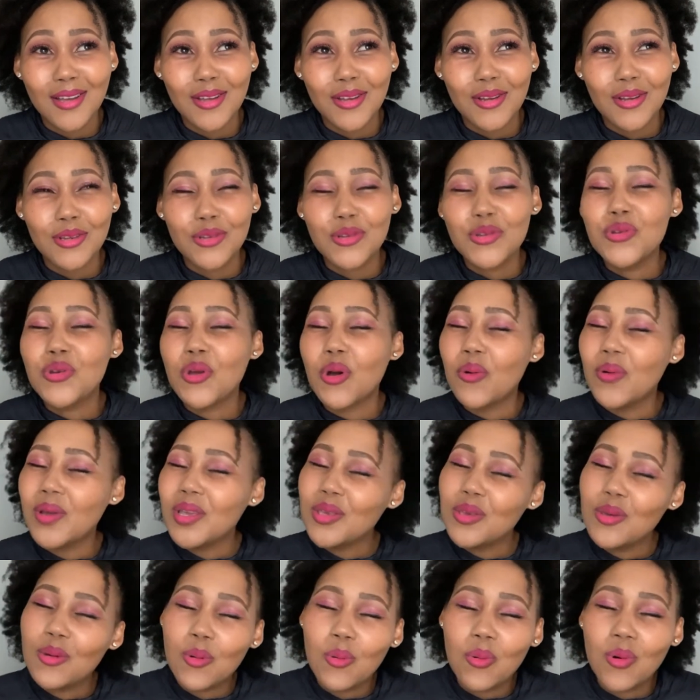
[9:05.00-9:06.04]
knowing
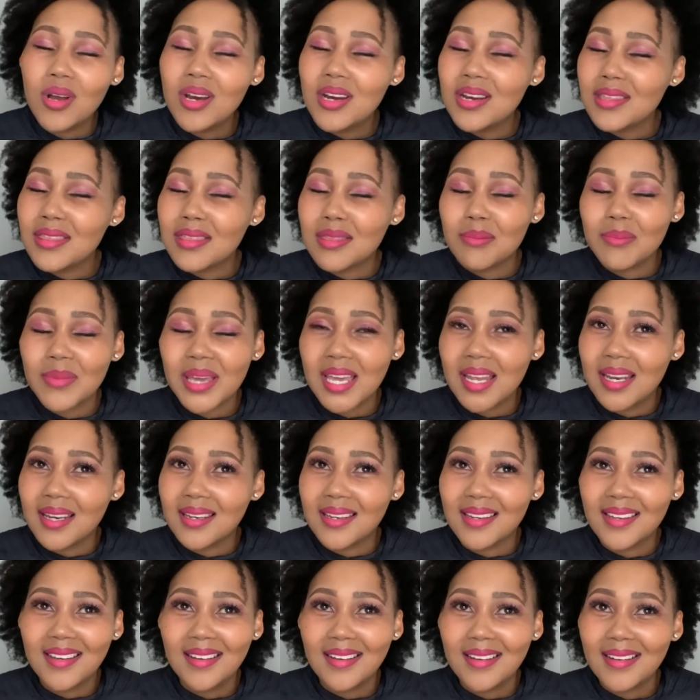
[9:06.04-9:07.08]
your worth, man.
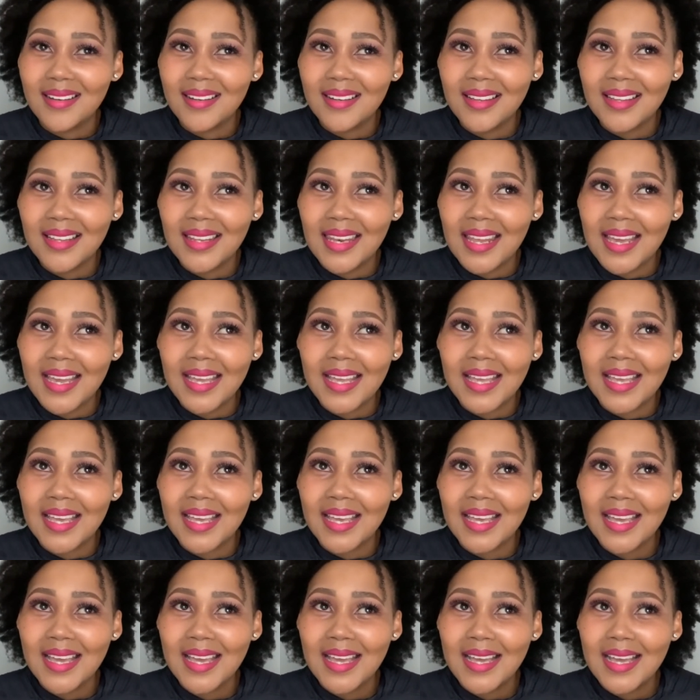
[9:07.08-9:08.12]
Like,
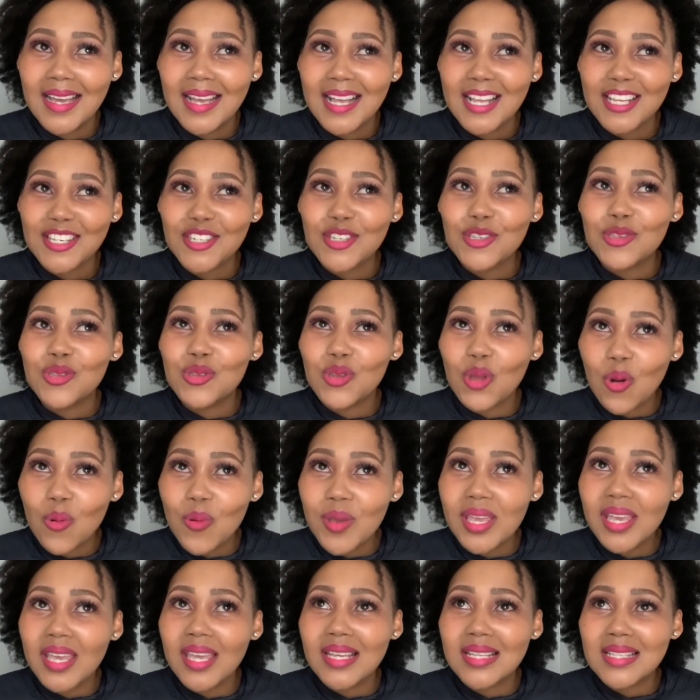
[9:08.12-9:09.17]
just
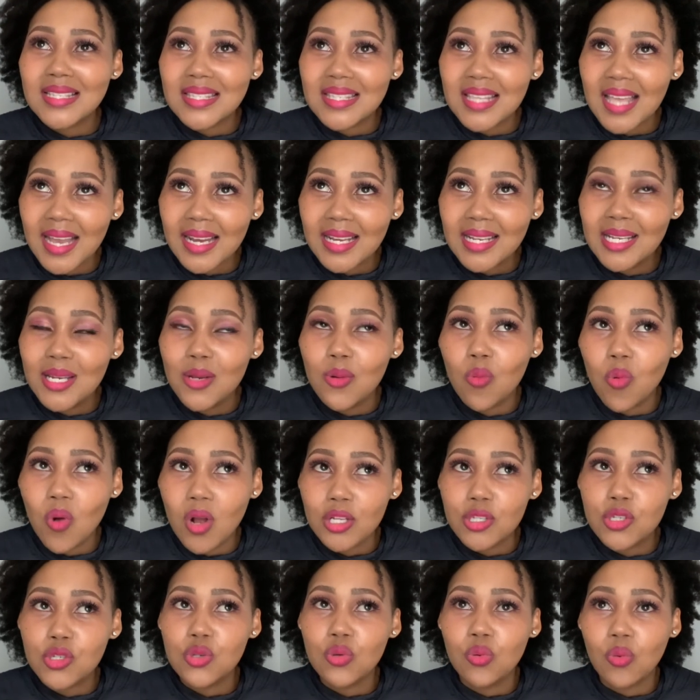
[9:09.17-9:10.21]
knowing exactly
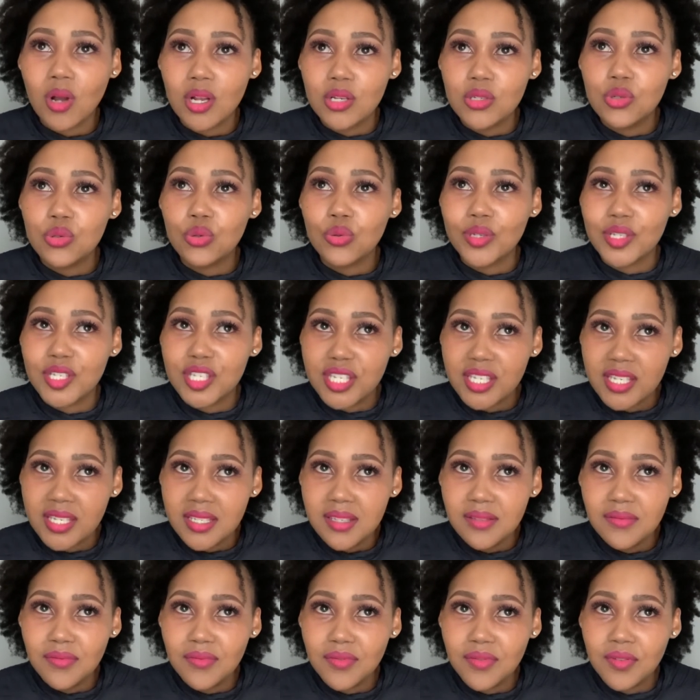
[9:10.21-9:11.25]
what you want to achieve,
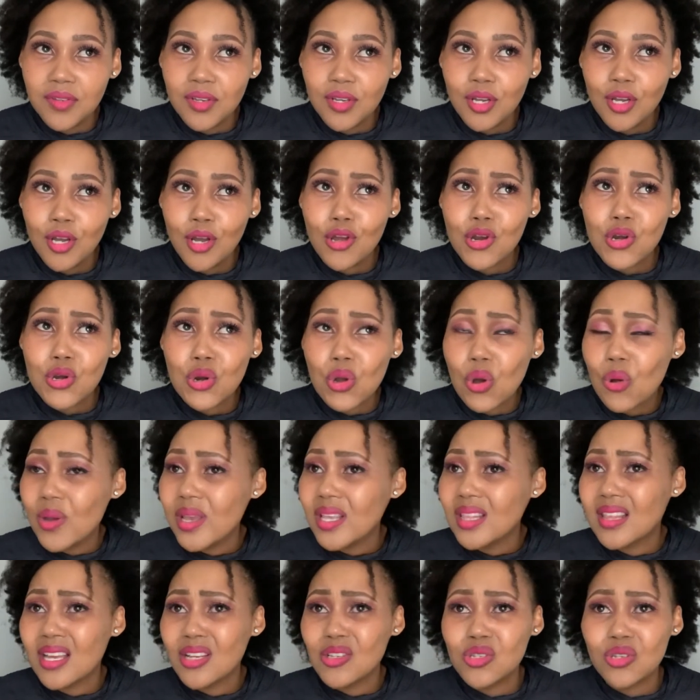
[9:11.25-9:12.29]
knowing
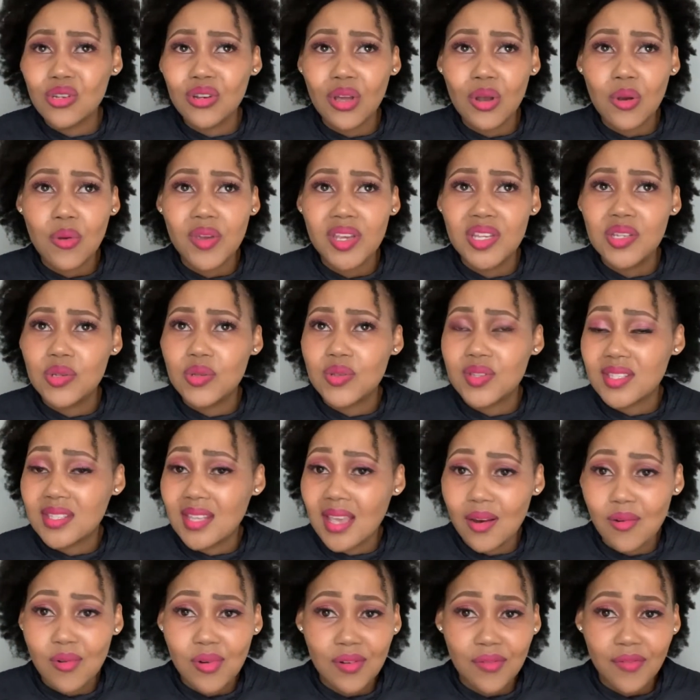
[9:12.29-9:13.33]
that you're not going to
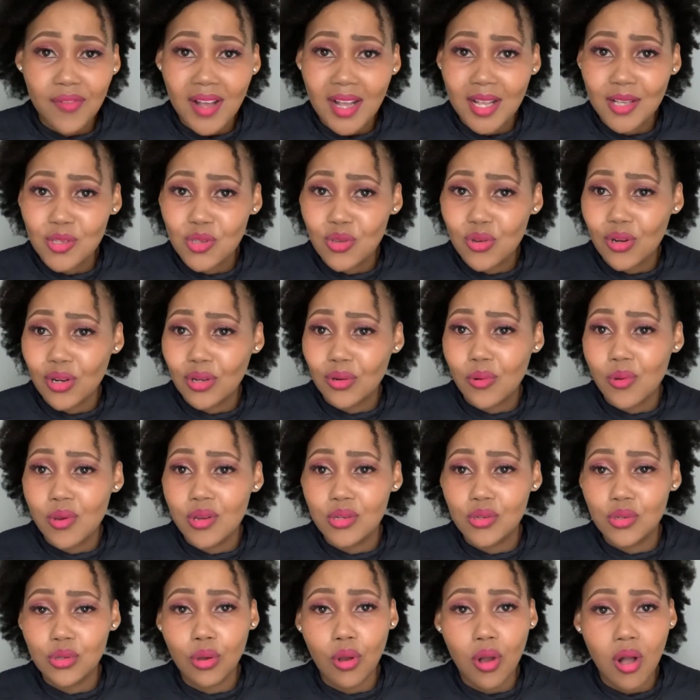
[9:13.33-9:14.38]
sacrifice, you're not going
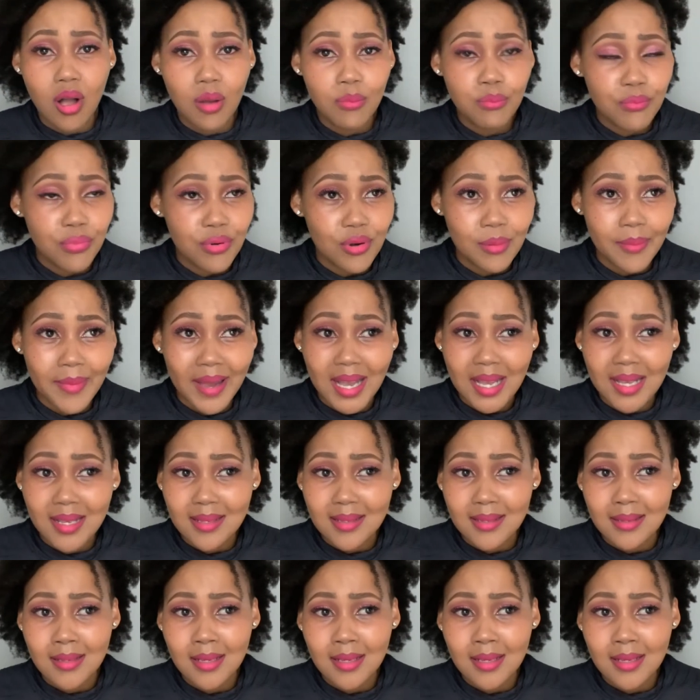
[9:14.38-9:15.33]
to compromise,